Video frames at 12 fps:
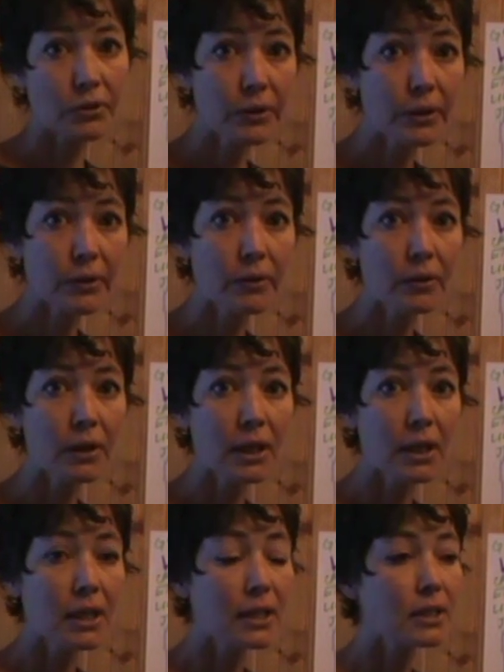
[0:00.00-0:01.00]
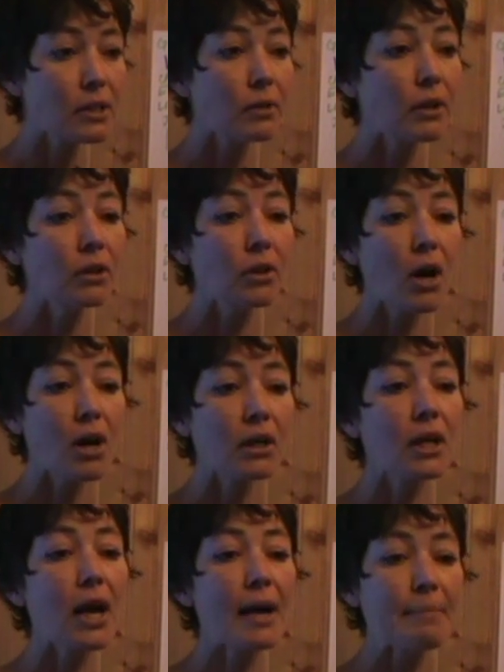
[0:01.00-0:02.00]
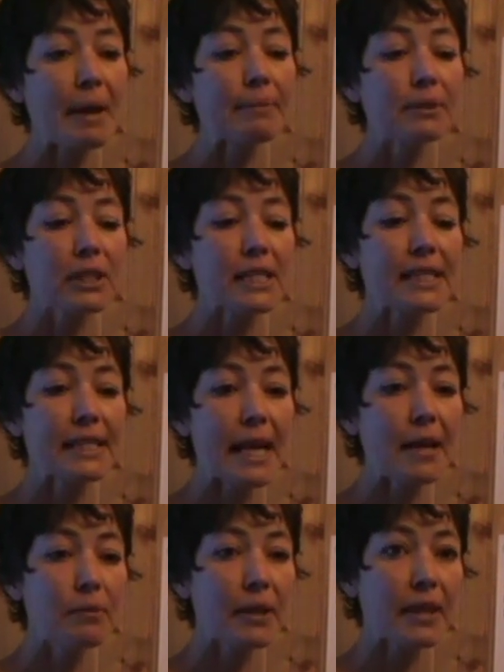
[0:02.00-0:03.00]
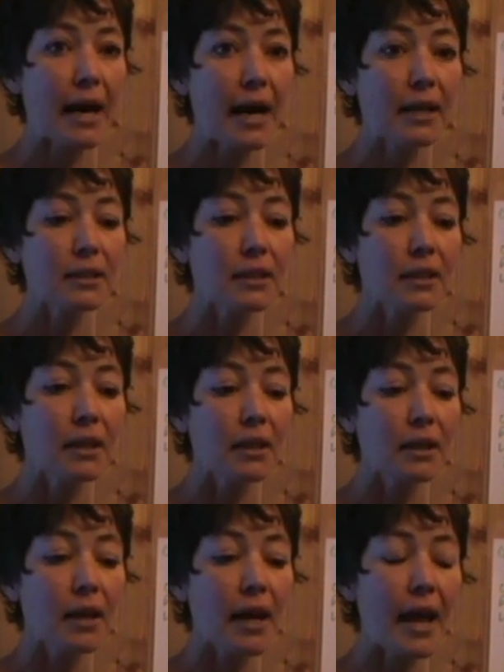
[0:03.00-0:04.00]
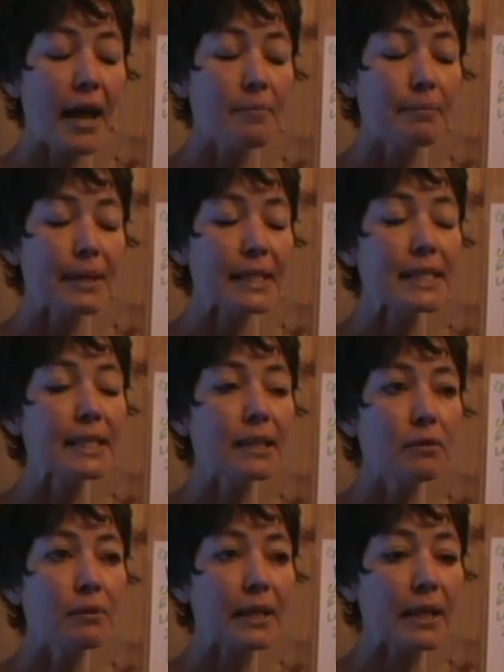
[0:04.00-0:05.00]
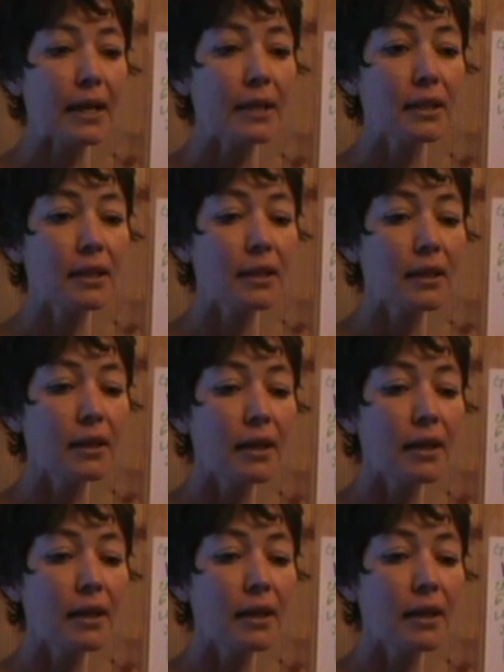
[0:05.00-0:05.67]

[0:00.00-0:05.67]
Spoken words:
true. So the longer I'm able to stay with that and be still with it,